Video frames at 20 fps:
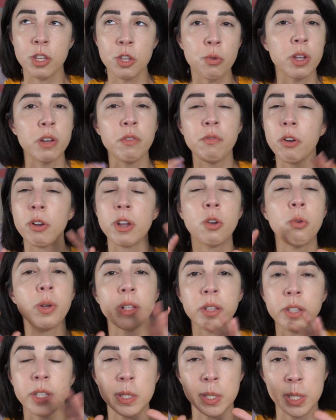can very
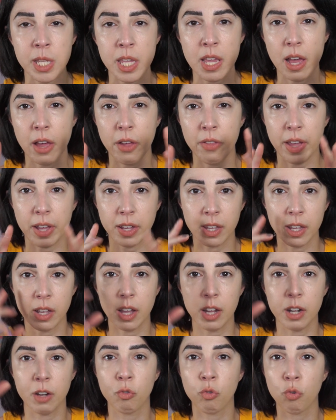quickly see how that can
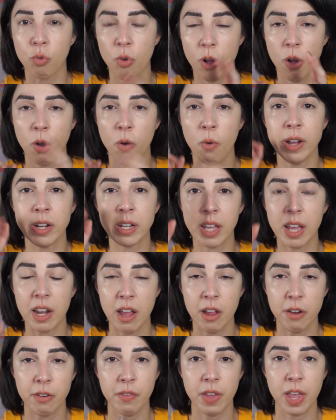kind of grow and get
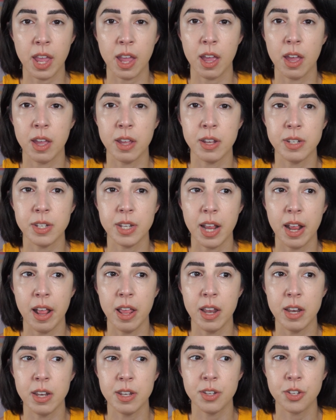out of hand
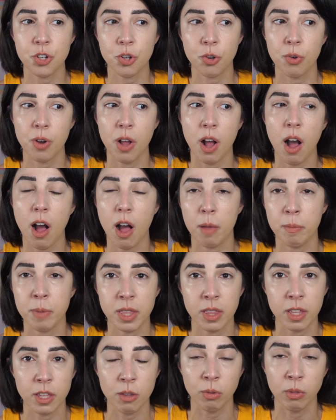and turn a hobby
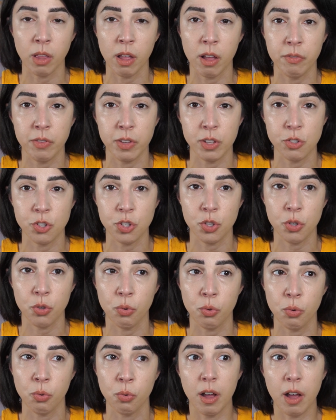that you love
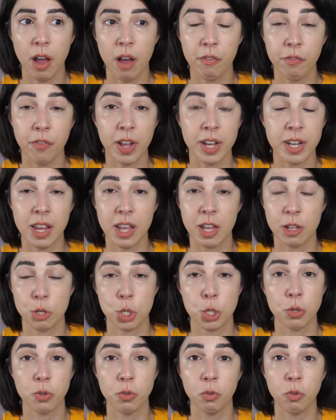into a
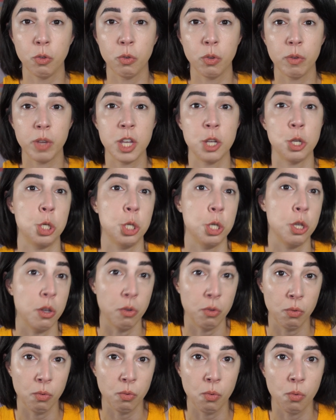financial
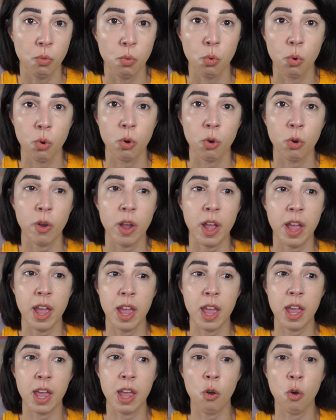issue or
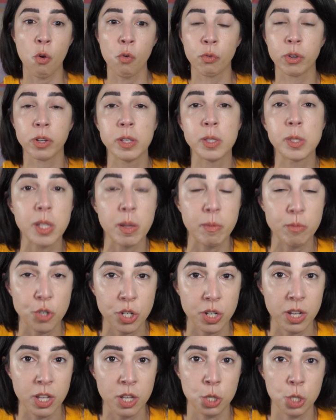a
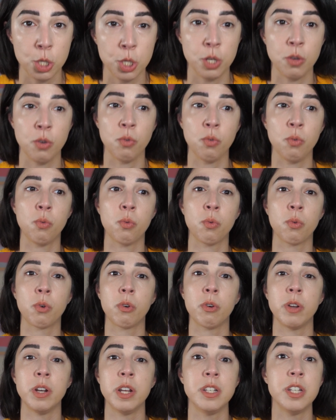overconsumption issue
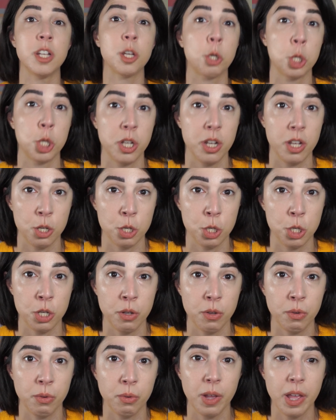or an addiction issue.